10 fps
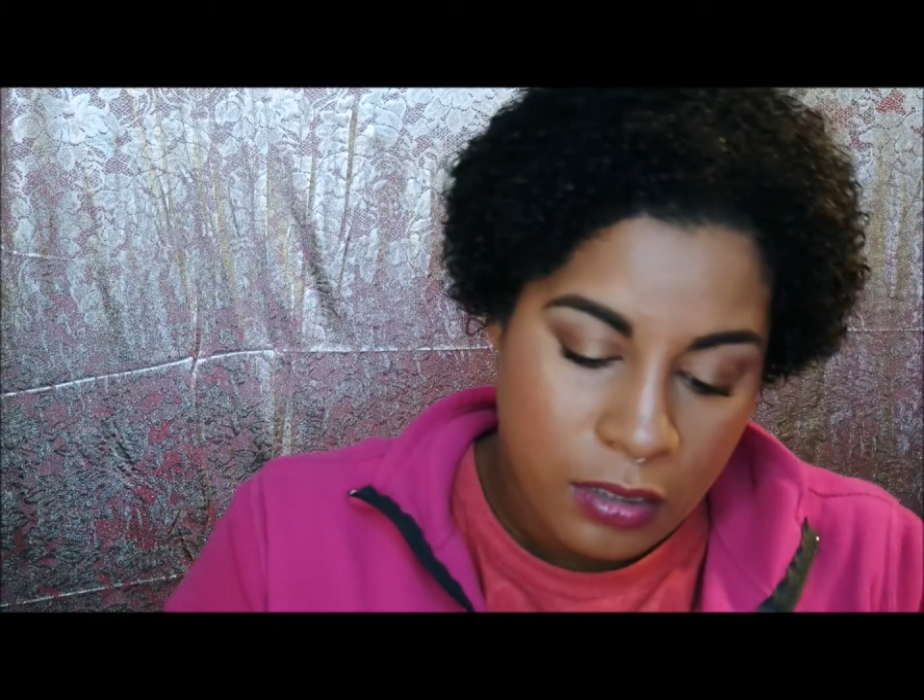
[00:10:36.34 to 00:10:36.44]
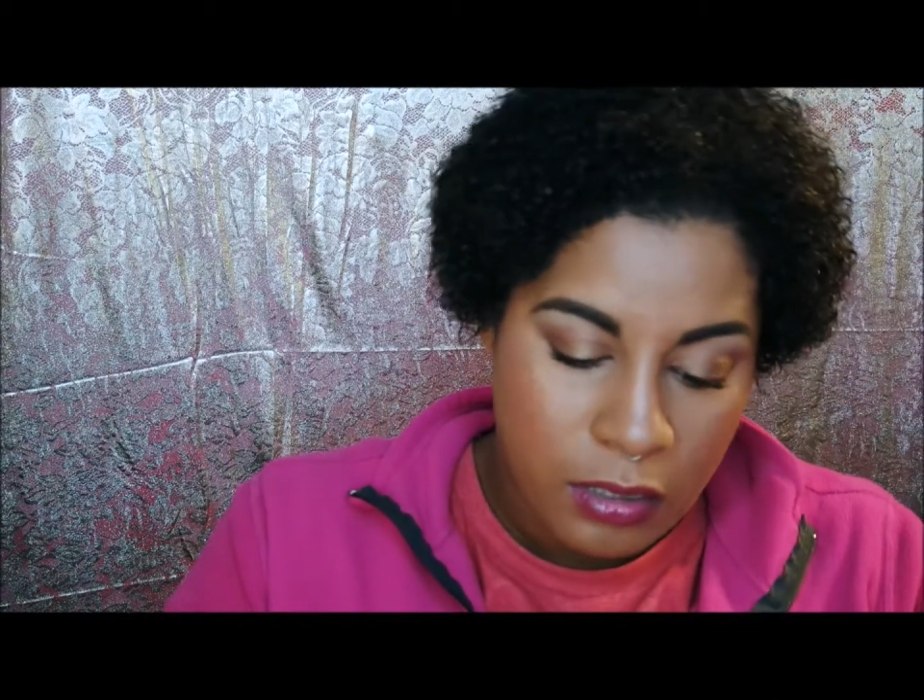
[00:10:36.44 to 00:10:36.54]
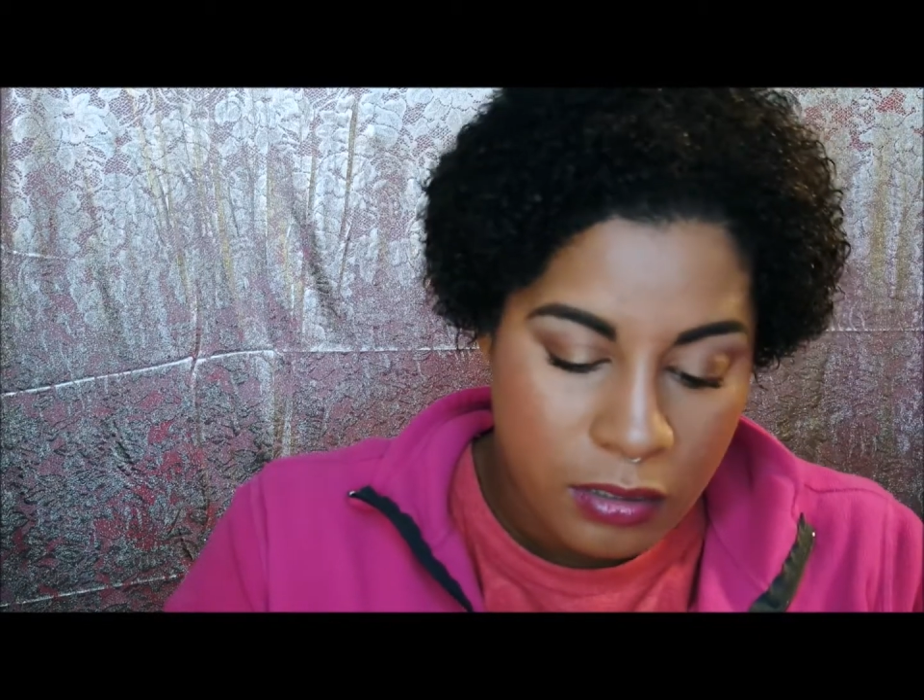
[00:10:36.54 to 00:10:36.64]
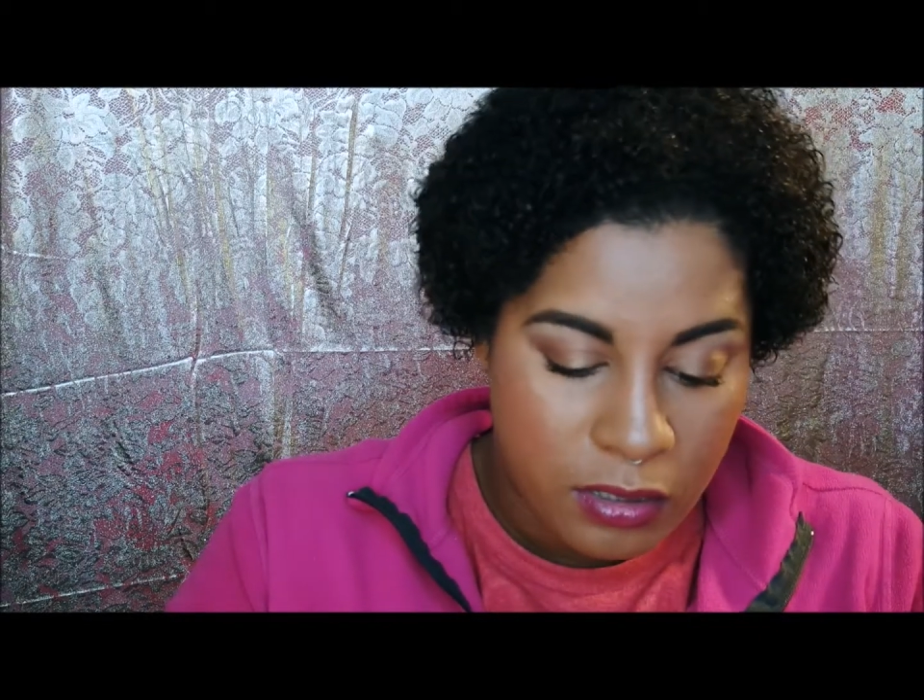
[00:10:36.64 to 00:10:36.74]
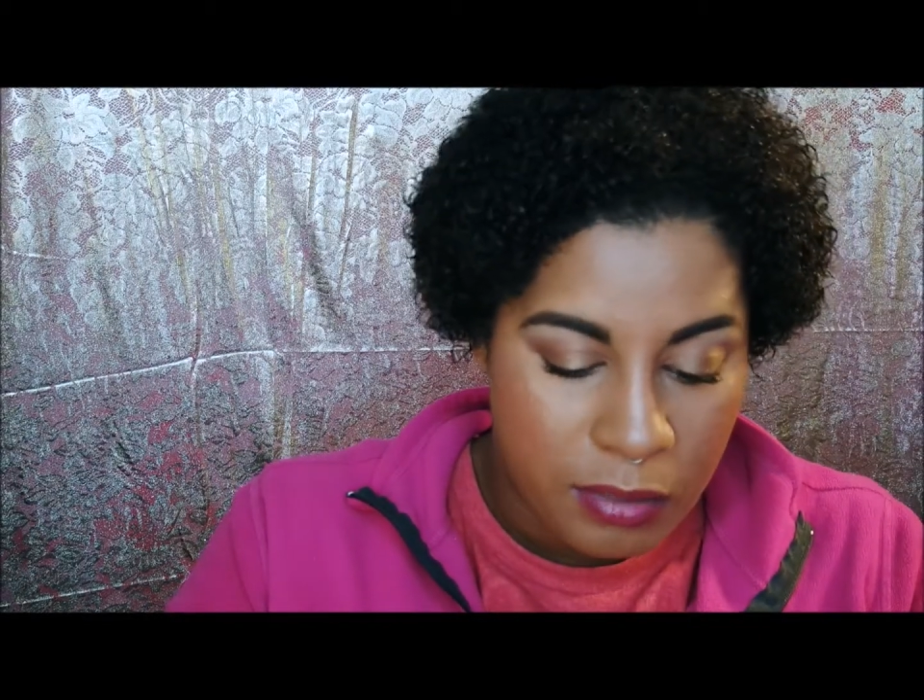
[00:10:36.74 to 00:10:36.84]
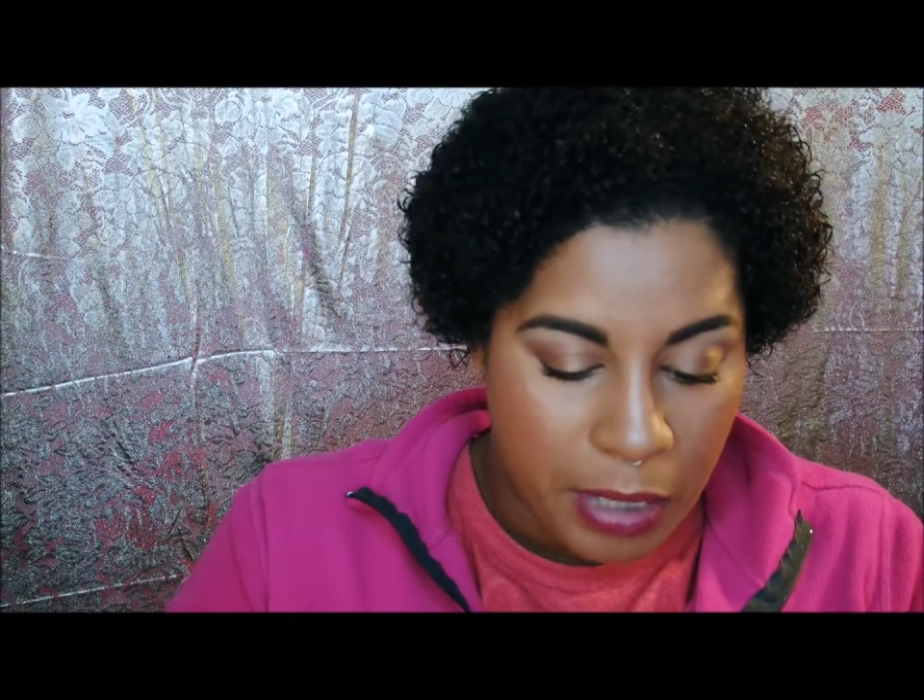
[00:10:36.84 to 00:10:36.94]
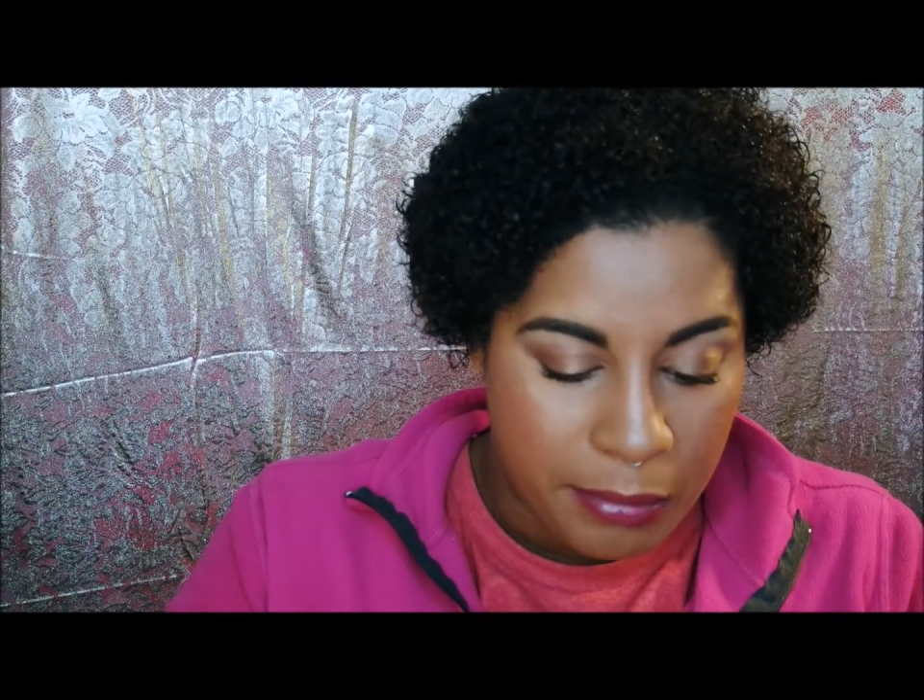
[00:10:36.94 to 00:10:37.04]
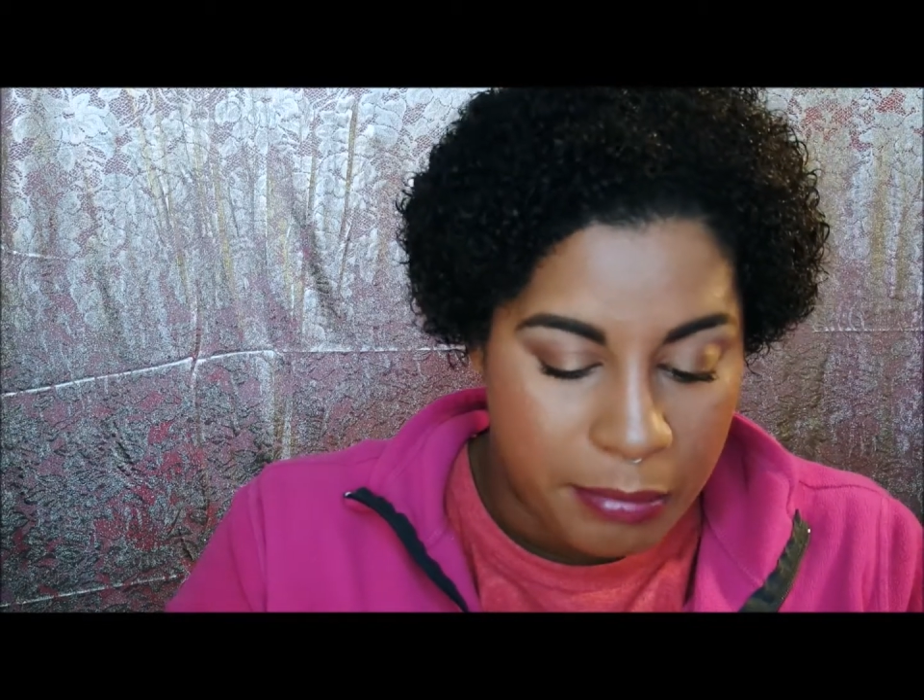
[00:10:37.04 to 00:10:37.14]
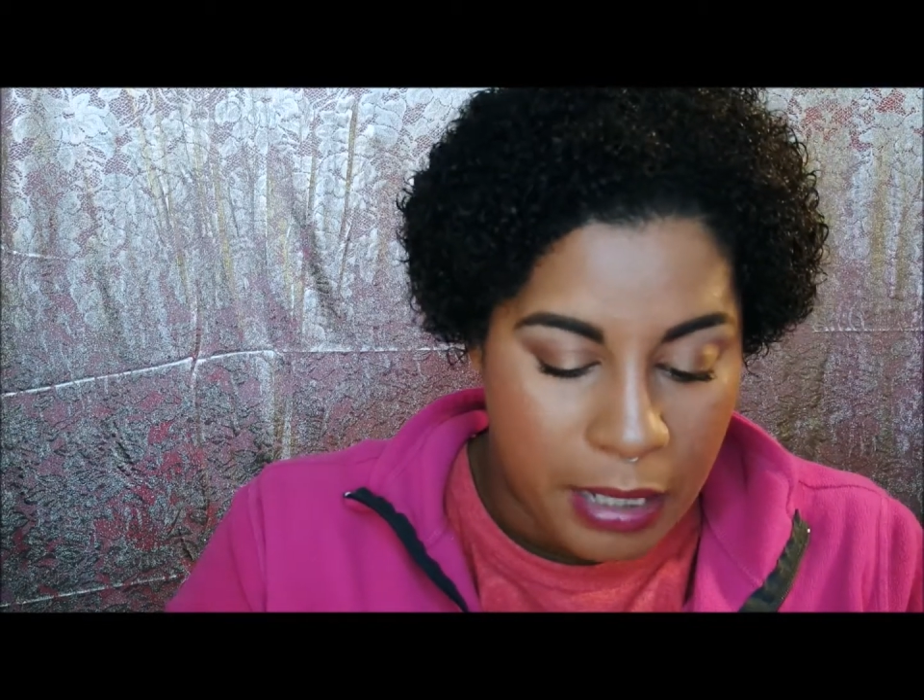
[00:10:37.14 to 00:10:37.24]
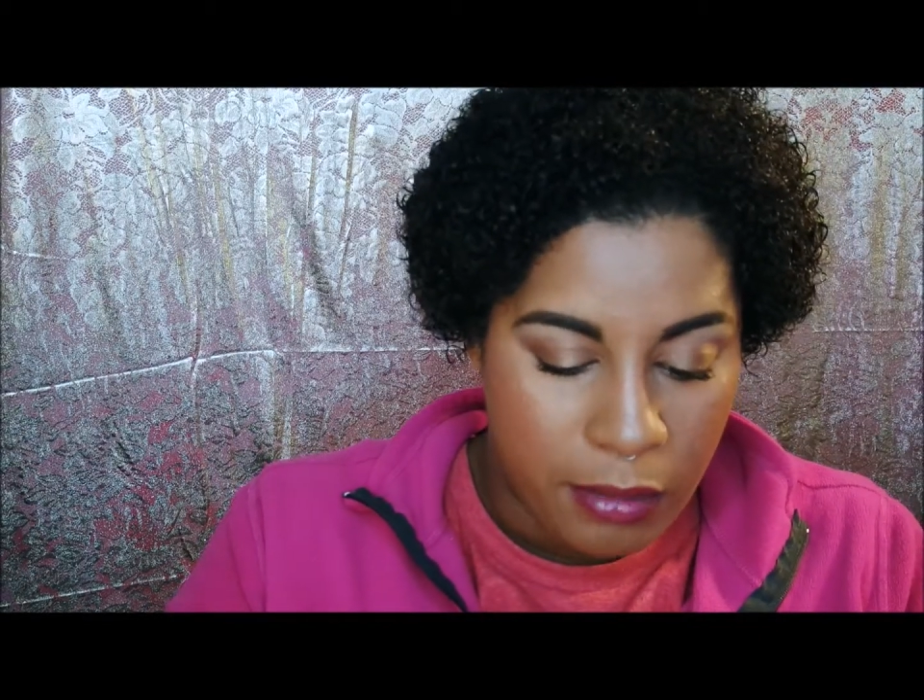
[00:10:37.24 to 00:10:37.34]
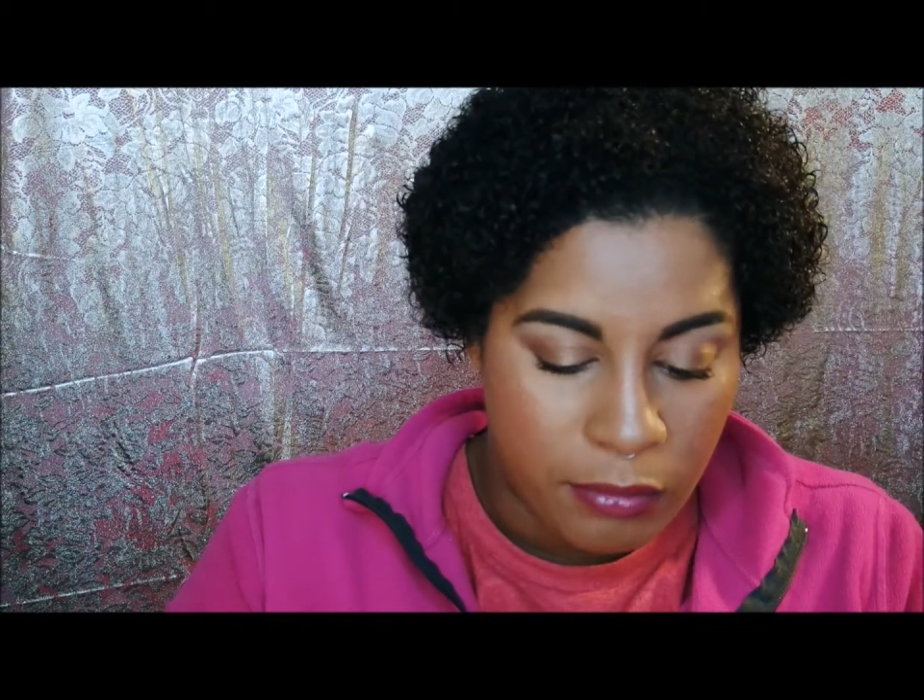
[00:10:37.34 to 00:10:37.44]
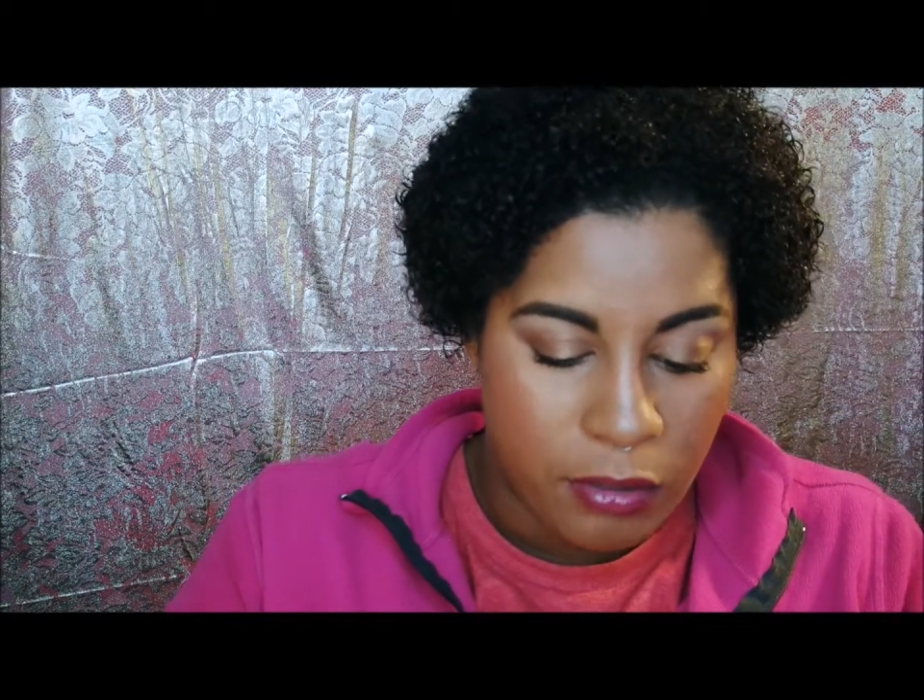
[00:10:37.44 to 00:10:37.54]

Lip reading: This is the Bobbi Brown